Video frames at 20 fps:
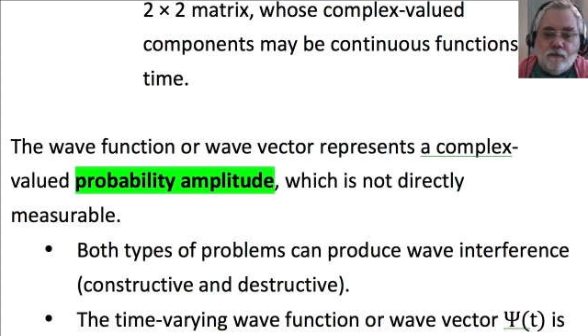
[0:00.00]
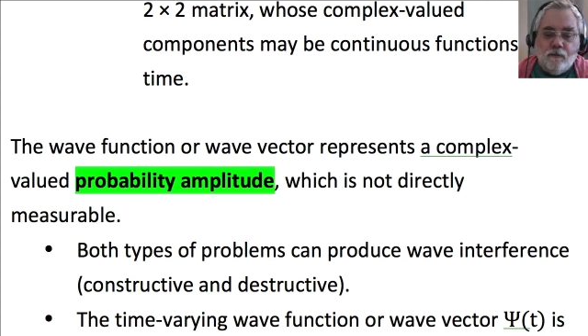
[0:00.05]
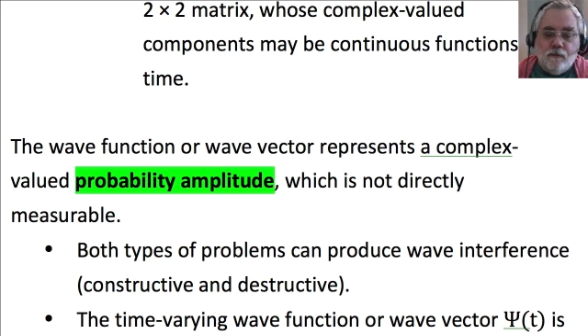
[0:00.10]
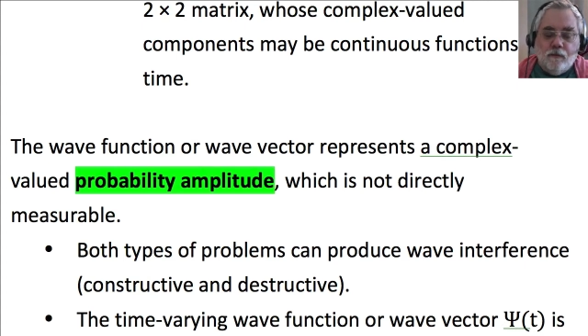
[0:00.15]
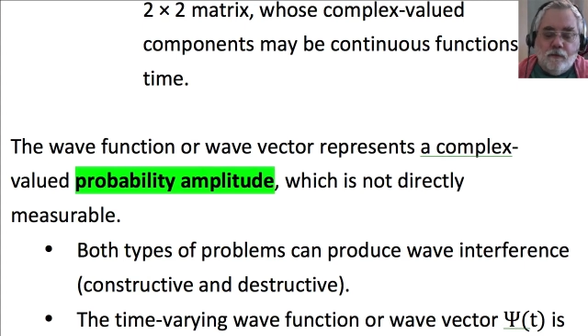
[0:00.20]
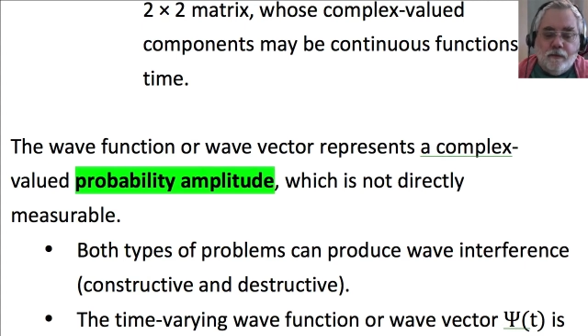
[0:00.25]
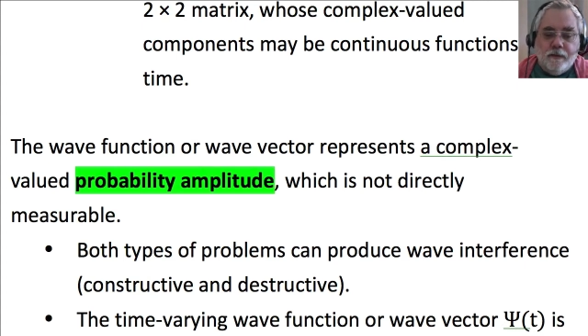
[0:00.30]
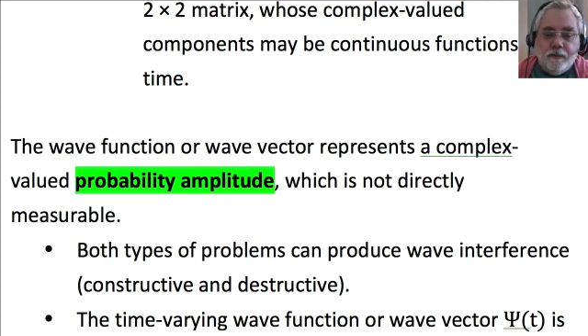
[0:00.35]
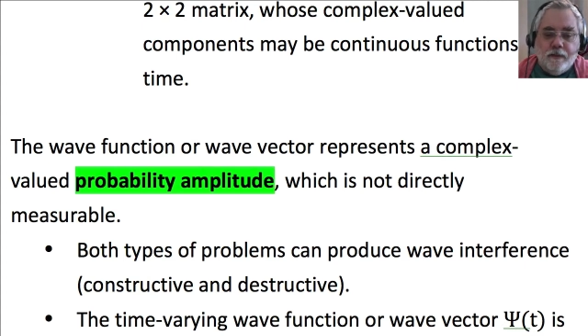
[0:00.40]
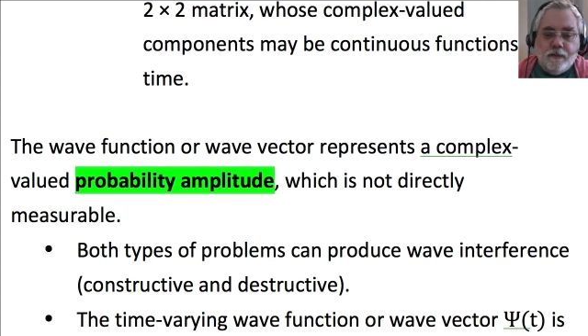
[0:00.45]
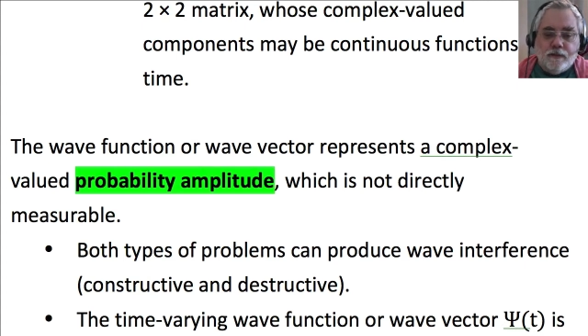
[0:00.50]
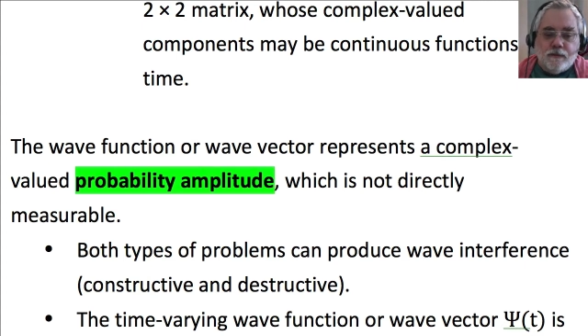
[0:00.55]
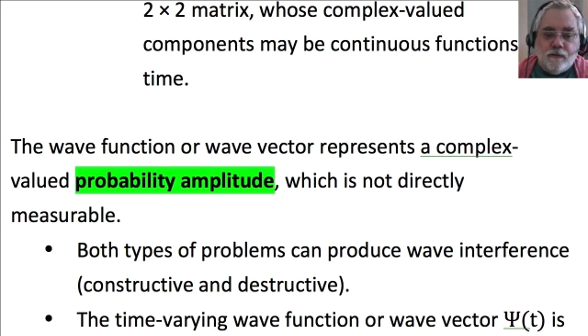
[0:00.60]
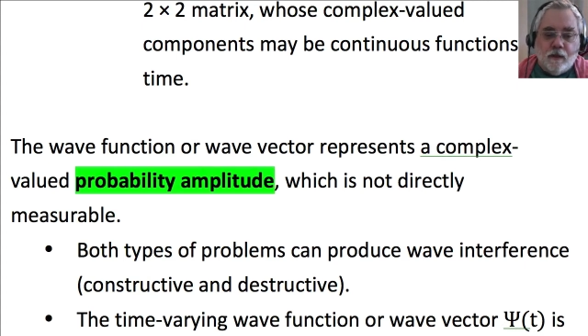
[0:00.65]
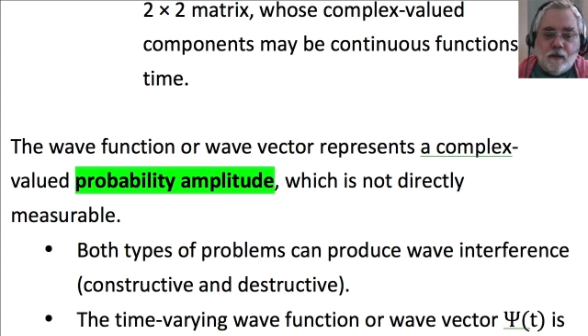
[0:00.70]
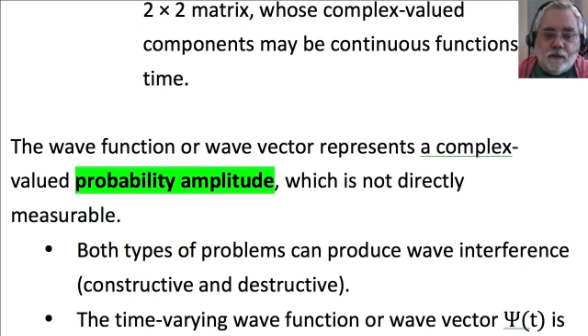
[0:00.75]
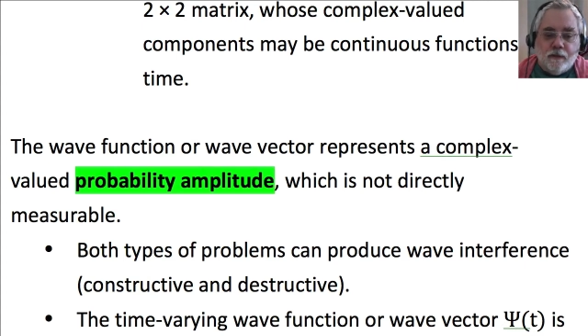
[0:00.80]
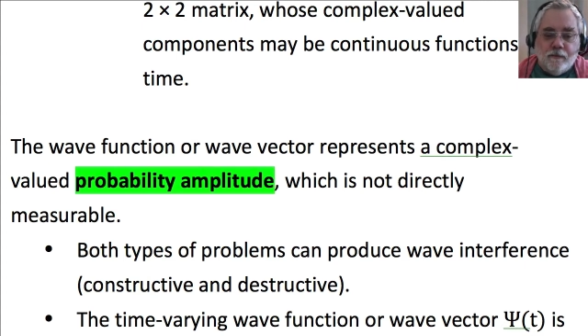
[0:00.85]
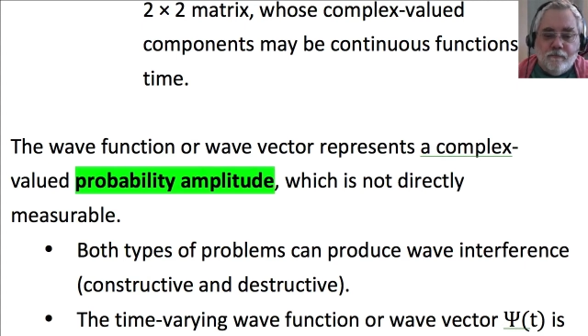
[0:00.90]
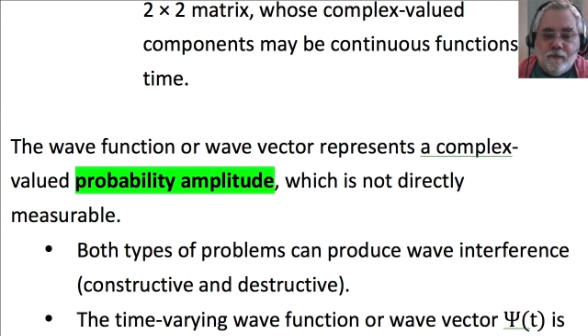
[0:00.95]
or
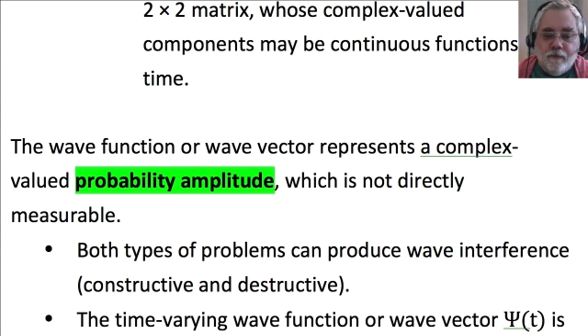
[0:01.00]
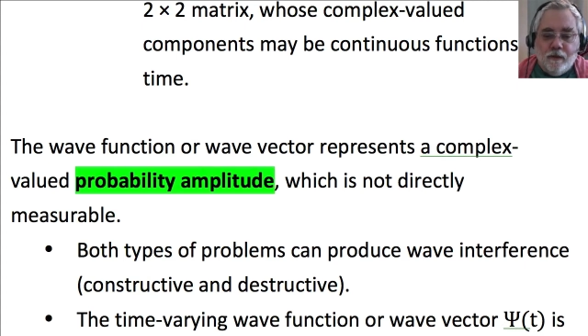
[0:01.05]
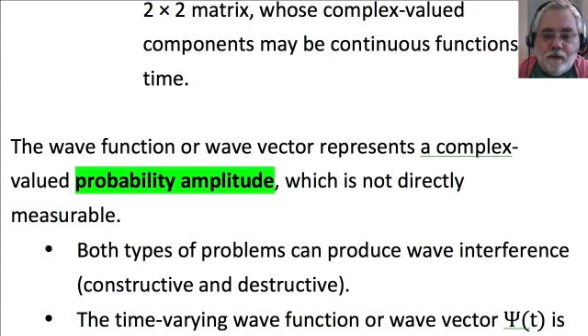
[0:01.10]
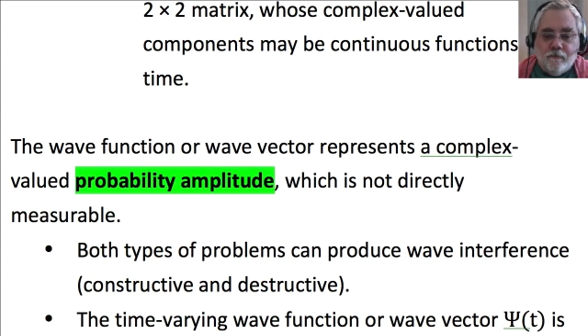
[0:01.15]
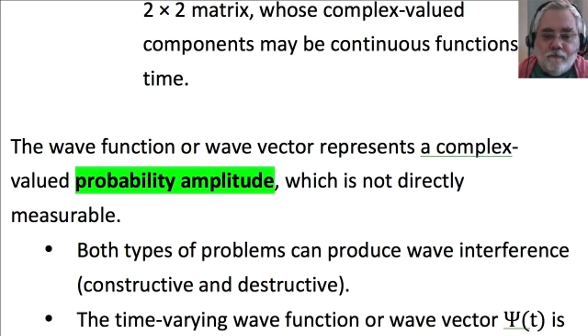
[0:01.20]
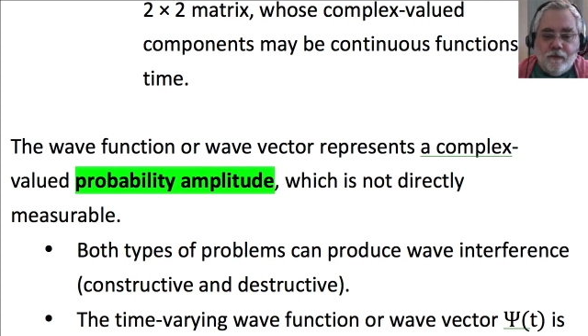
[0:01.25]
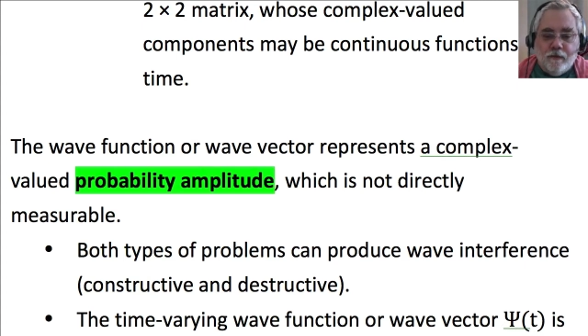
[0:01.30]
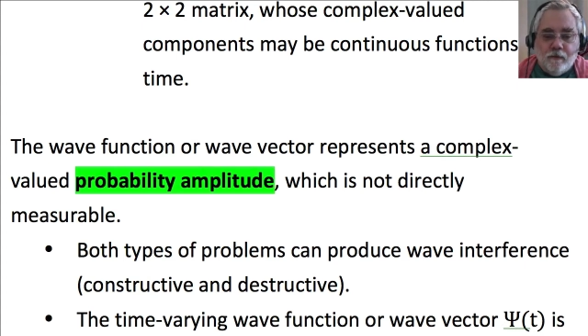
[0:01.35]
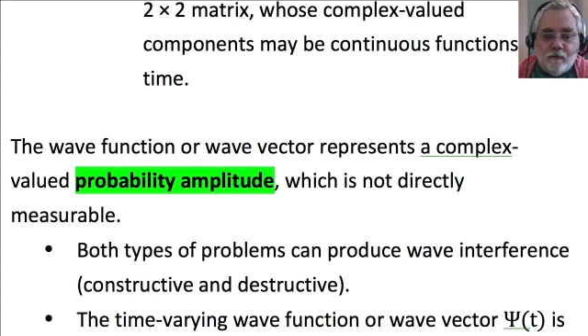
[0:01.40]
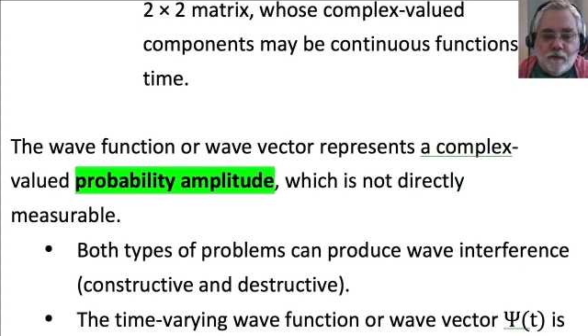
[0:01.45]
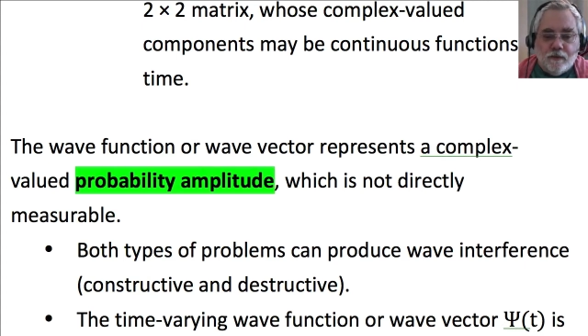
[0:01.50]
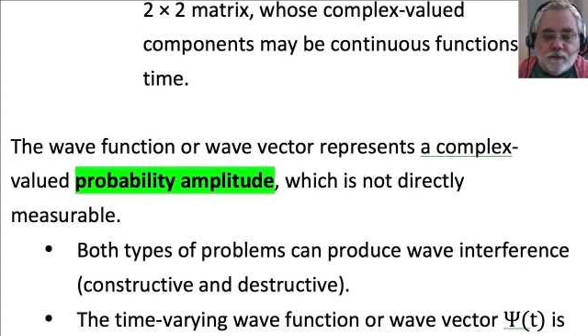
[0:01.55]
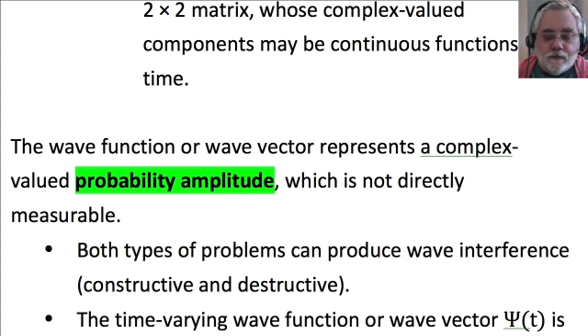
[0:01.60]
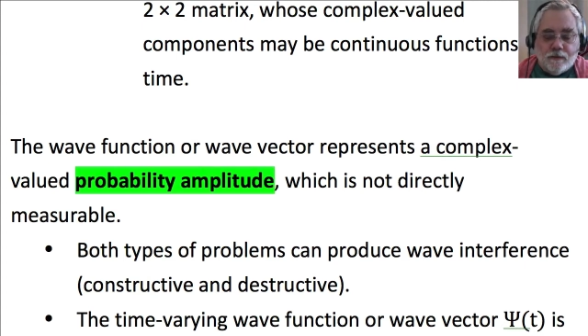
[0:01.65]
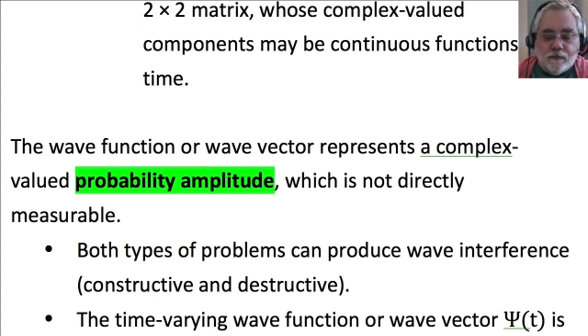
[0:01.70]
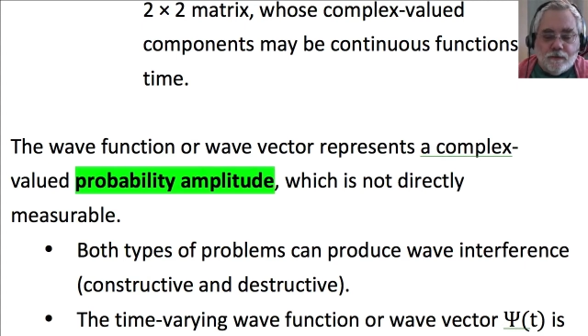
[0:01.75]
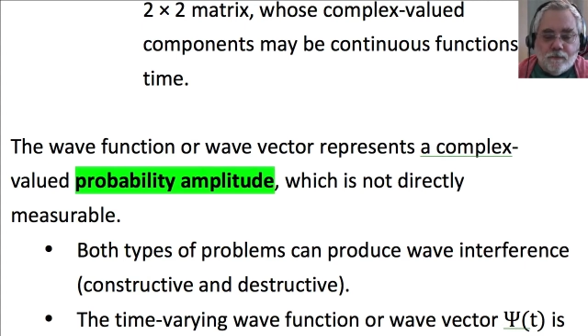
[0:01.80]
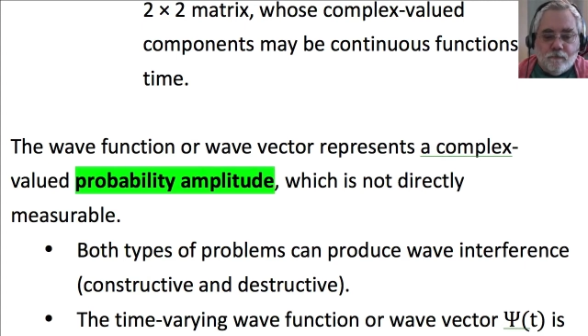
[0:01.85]
destructive interference.